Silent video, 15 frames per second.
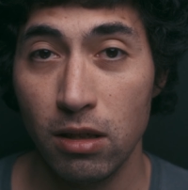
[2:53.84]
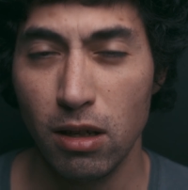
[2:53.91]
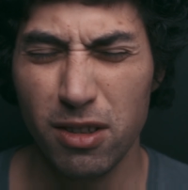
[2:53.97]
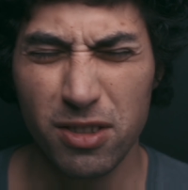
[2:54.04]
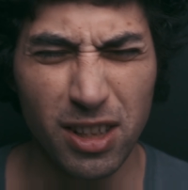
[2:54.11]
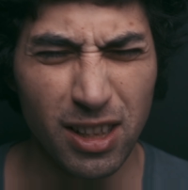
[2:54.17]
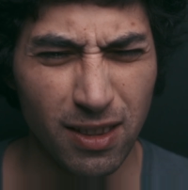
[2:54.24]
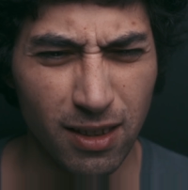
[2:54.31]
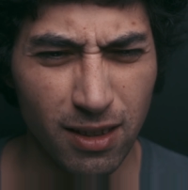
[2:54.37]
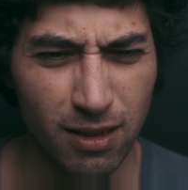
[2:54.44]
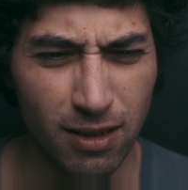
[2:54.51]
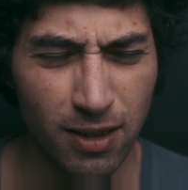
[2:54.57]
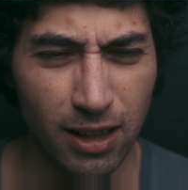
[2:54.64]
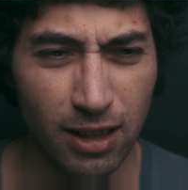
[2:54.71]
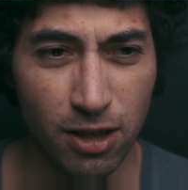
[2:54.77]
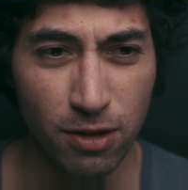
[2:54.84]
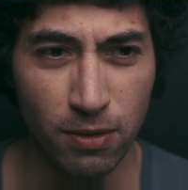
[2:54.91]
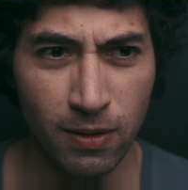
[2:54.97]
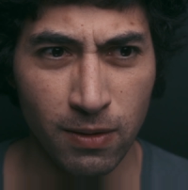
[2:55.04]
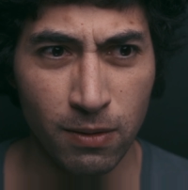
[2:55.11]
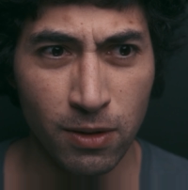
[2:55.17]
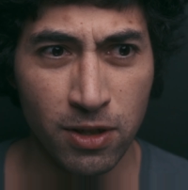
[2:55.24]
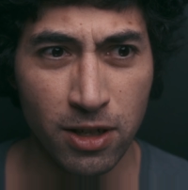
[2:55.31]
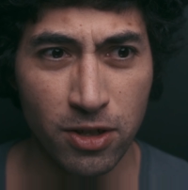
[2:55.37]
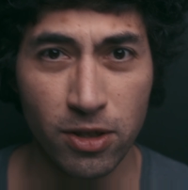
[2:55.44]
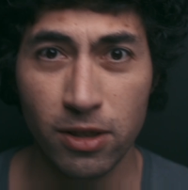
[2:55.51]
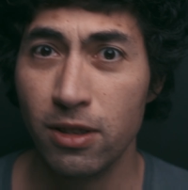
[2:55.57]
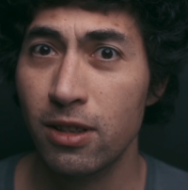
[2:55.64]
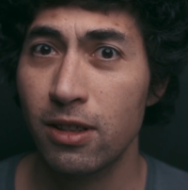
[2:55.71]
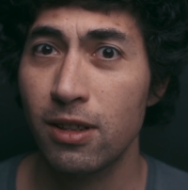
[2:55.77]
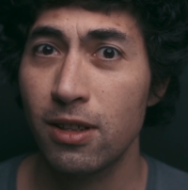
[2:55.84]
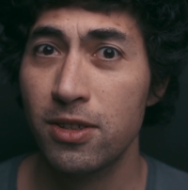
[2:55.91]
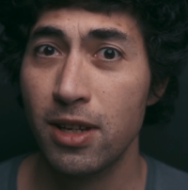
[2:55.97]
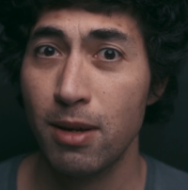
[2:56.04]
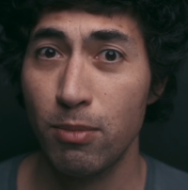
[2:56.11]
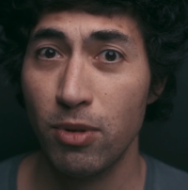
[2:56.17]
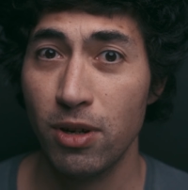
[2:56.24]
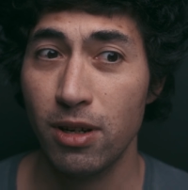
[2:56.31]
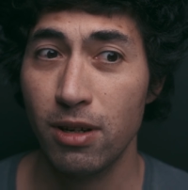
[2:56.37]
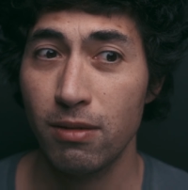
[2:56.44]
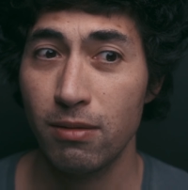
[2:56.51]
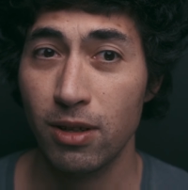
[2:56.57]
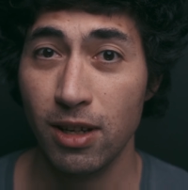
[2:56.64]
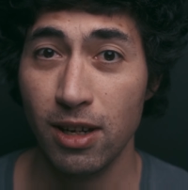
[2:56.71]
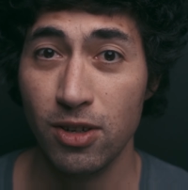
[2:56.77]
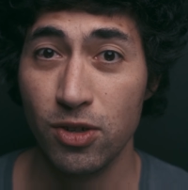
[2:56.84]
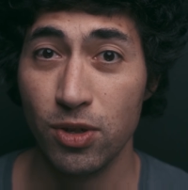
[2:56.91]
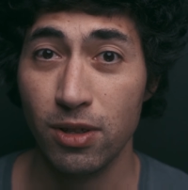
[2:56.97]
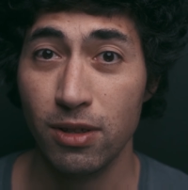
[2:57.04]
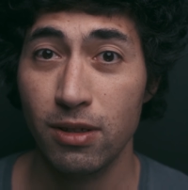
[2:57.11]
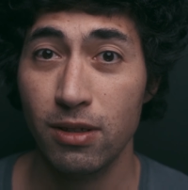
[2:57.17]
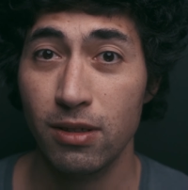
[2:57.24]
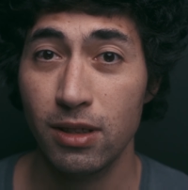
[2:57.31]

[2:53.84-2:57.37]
I think I think this one was actually done on a separate occasion.